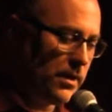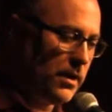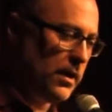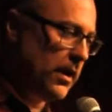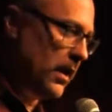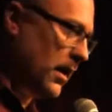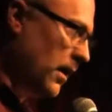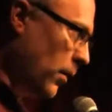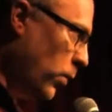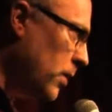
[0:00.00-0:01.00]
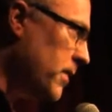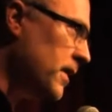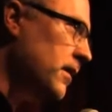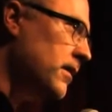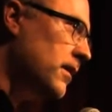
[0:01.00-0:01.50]
a
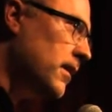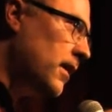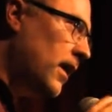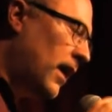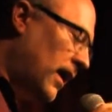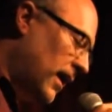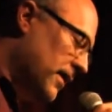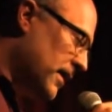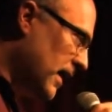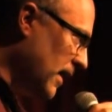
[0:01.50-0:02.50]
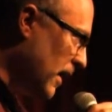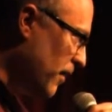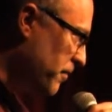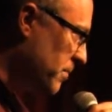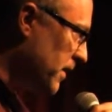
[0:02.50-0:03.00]
woman that I
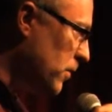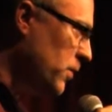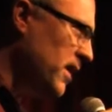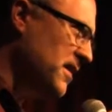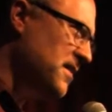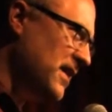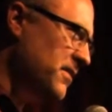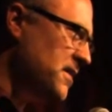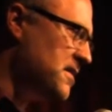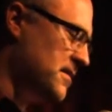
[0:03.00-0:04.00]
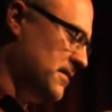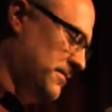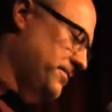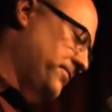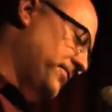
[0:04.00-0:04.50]
love, but who is even
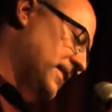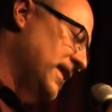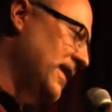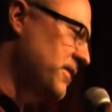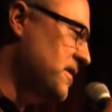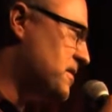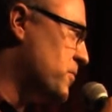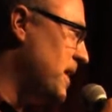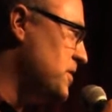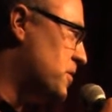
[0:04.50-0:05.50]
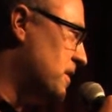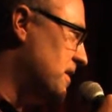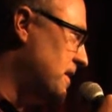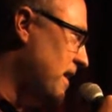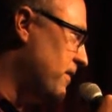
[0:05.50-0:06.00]
stranger than
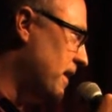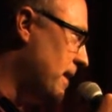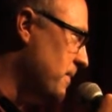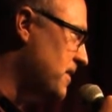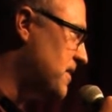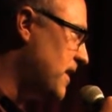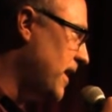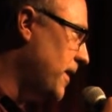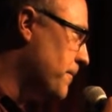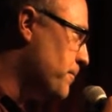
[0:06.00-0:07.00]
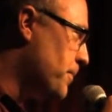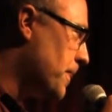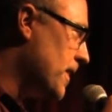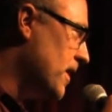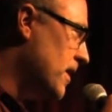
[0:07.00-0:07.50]
David. I must say,
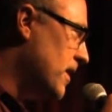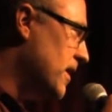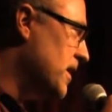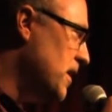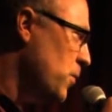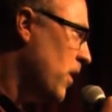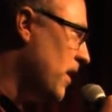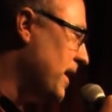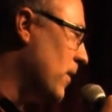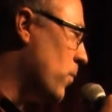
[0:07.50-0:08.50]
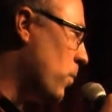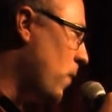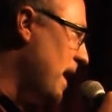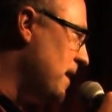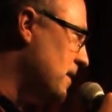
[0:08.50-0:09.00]
you are like a
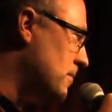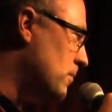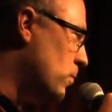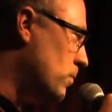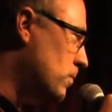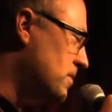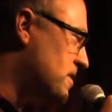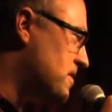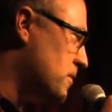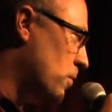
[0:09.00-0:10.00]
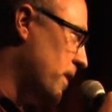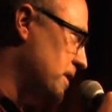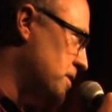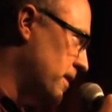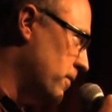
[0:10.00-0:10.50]
random story
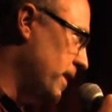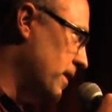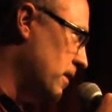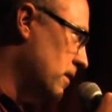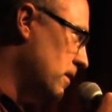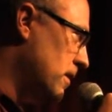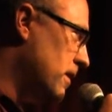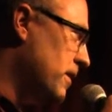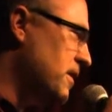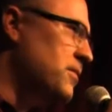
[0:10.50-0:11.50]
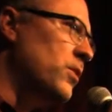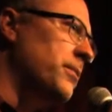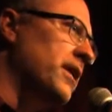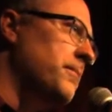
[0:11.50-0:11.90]
generator. This woman,